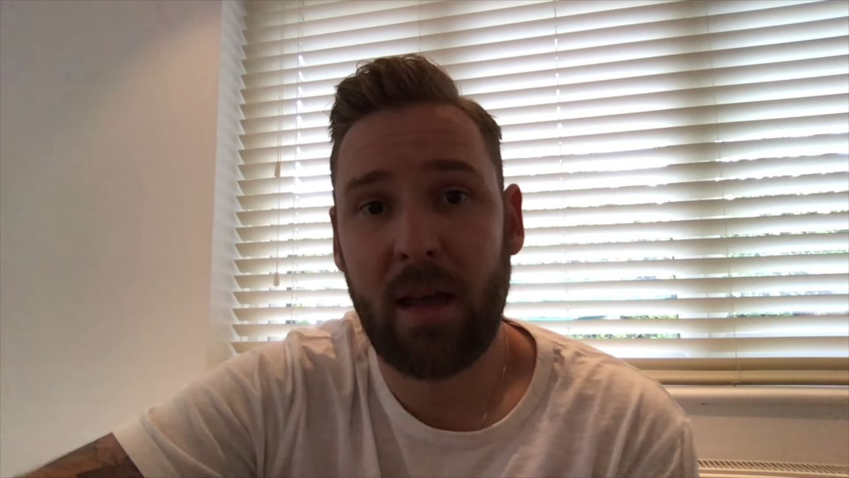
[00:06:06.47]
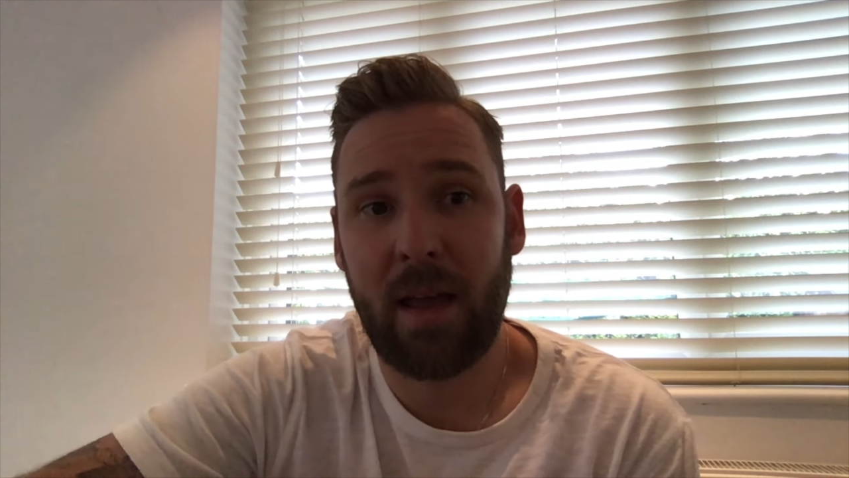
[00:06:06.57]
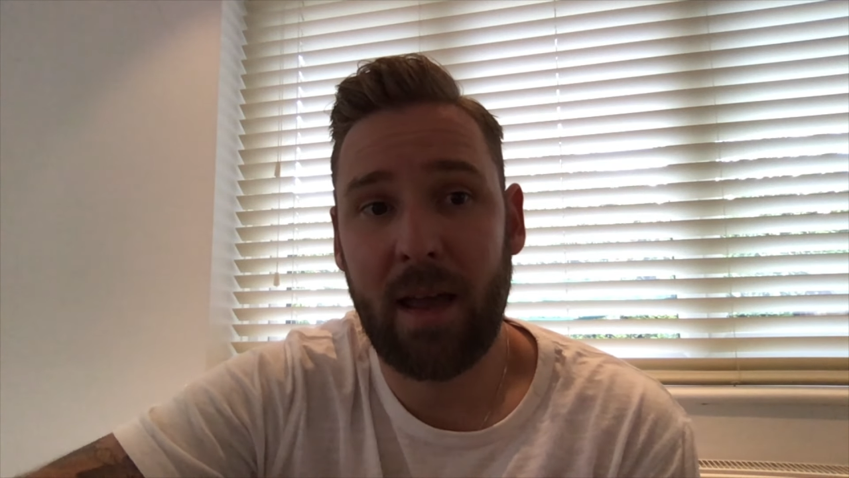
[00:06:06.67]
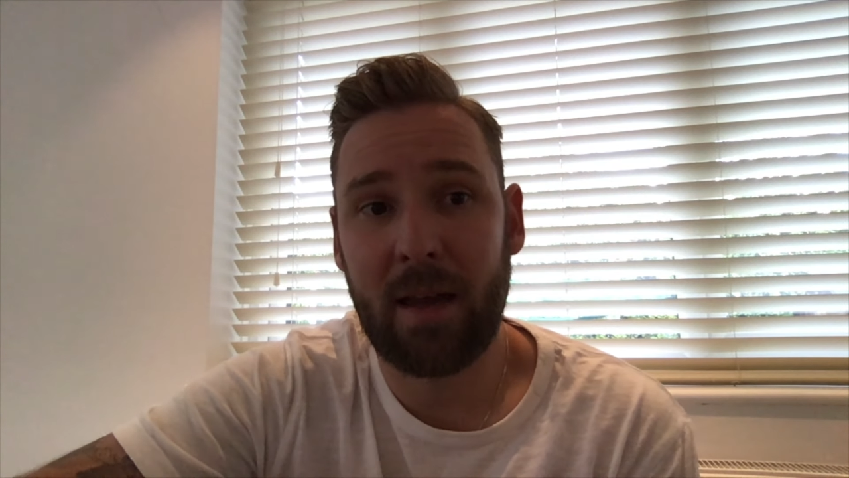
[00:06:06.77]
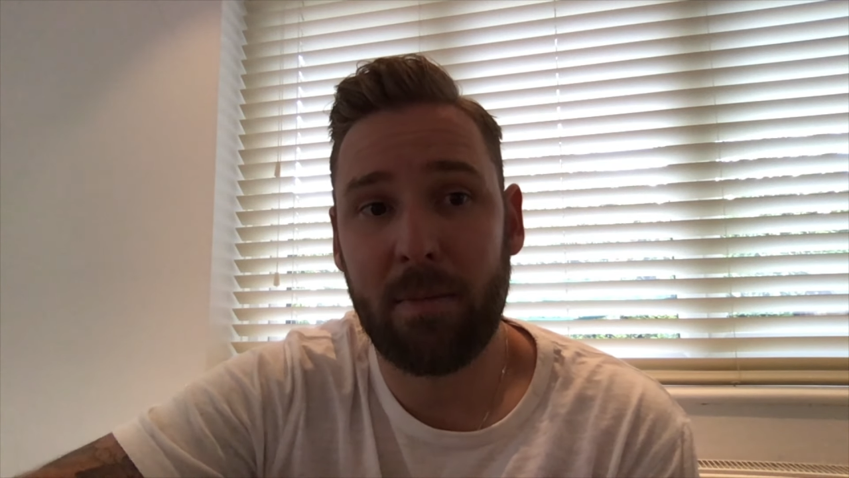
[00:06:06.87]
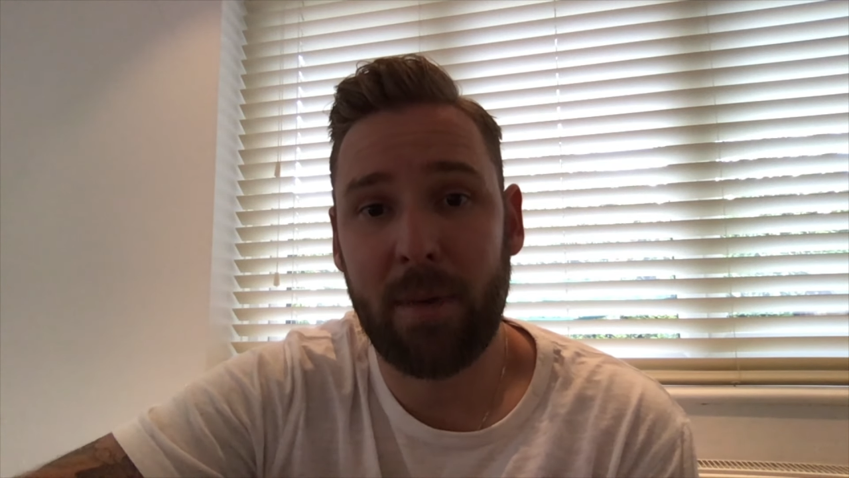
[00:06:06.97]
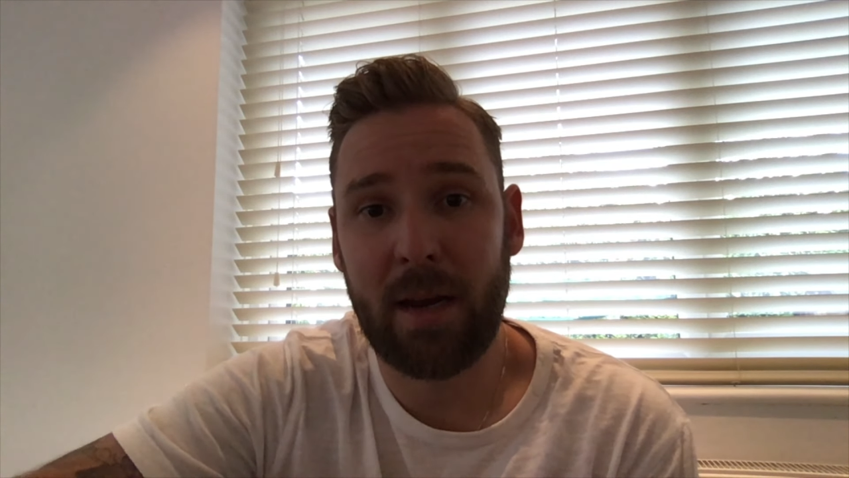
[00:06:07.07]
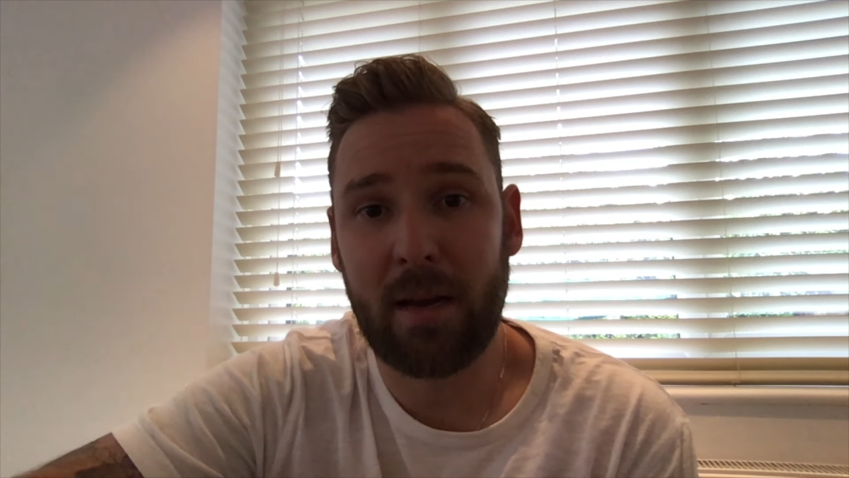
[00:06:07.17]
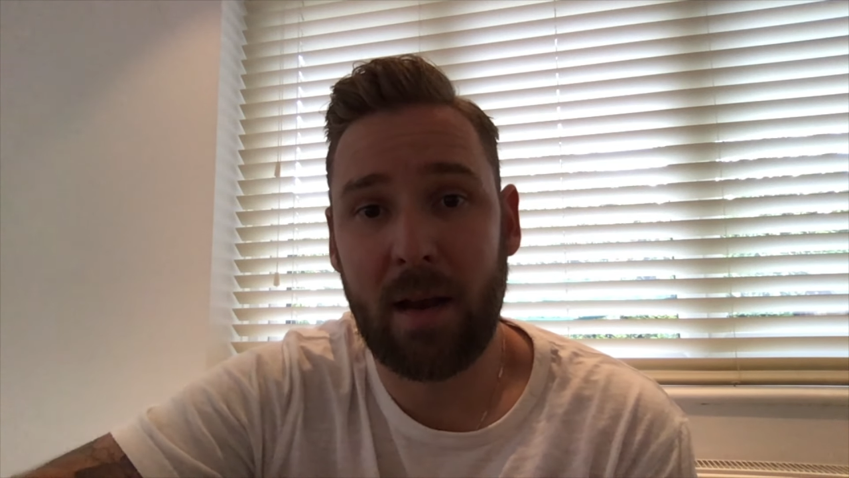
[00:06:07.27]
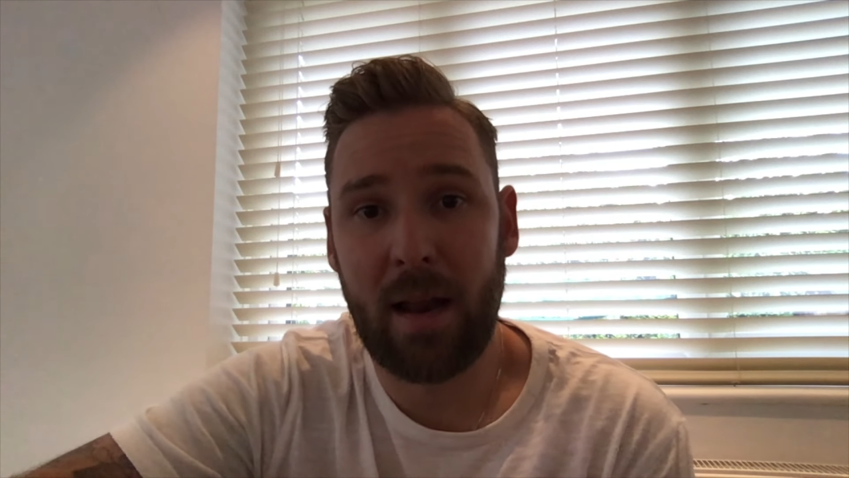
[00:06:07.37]
it had
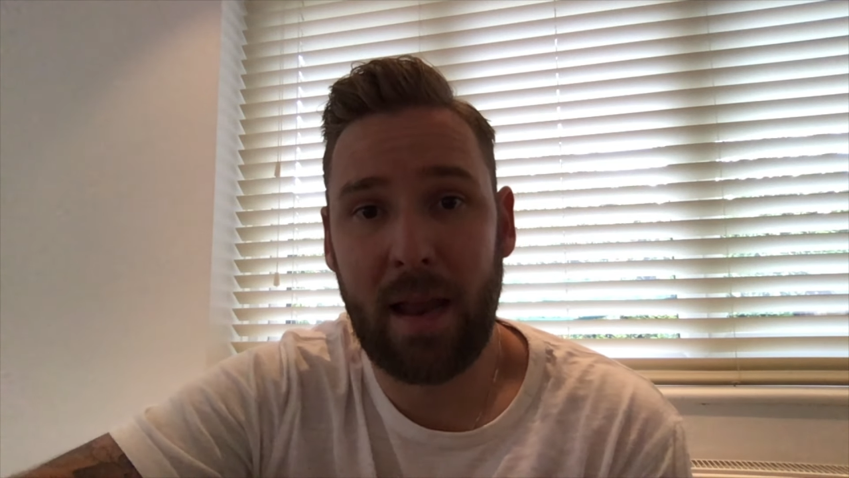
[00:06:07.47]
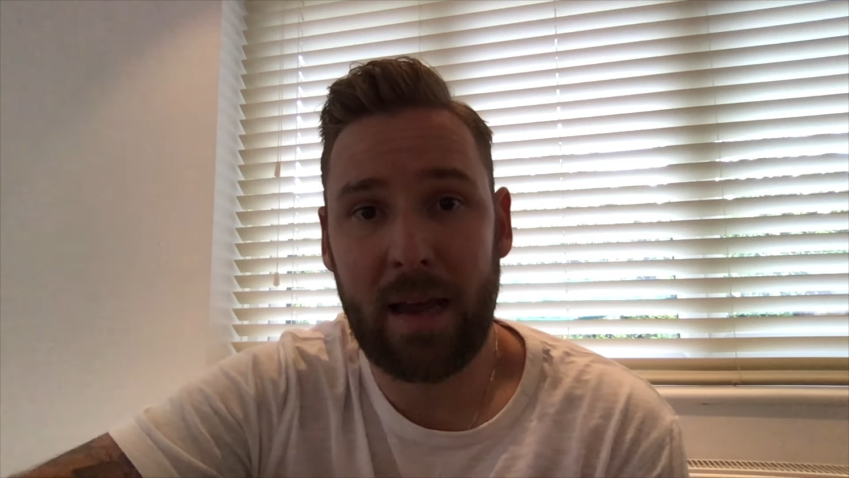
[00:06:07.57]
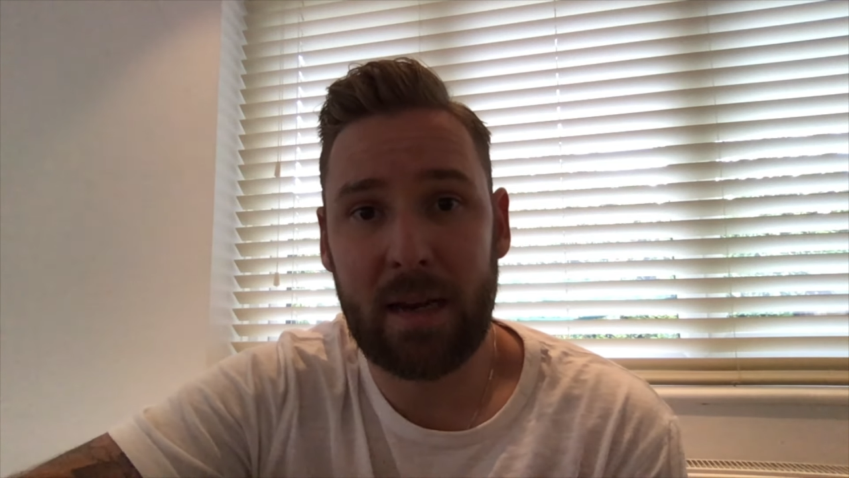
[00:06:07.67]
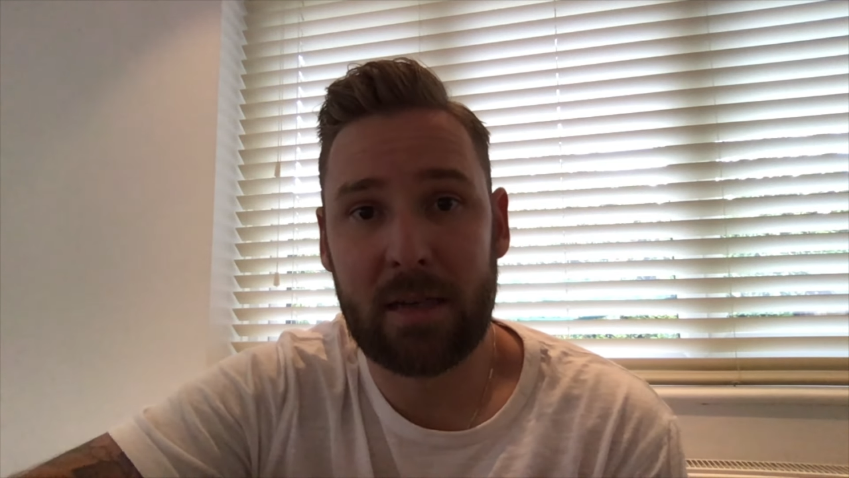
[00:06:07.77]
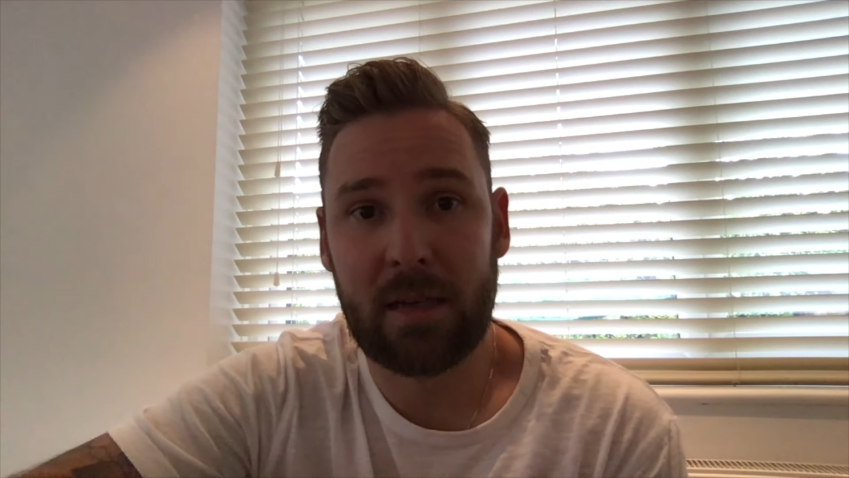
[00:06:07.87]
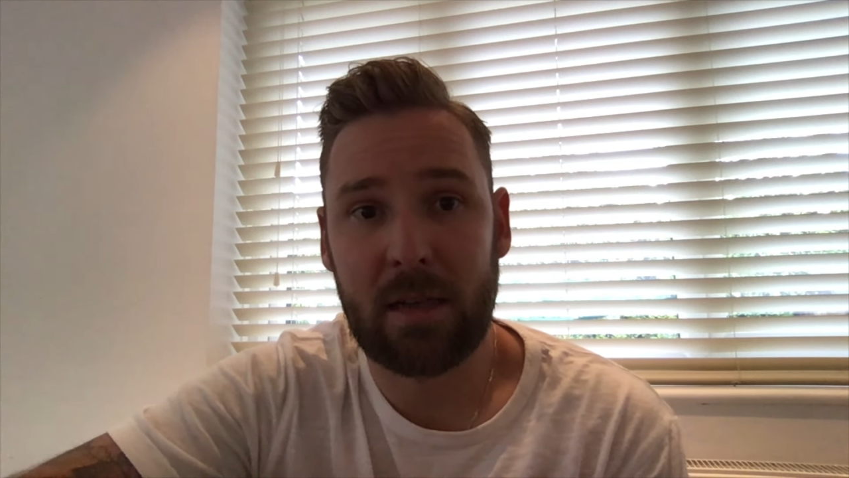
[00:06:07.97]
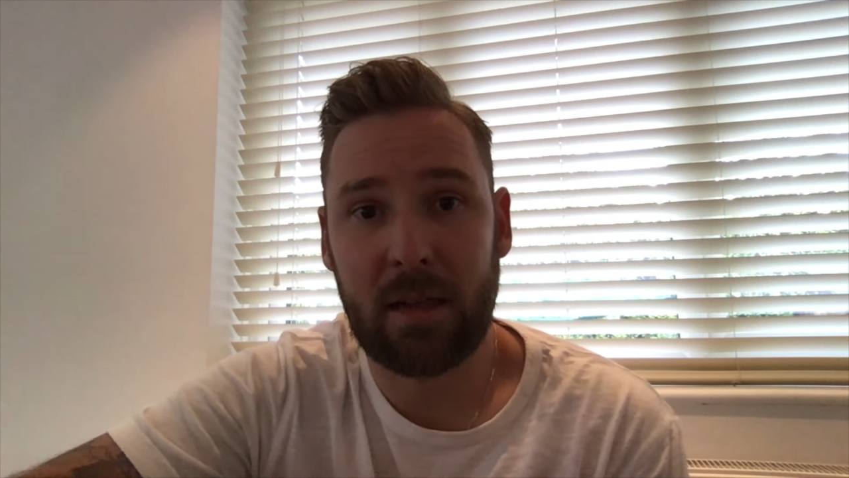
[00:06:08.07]
been laid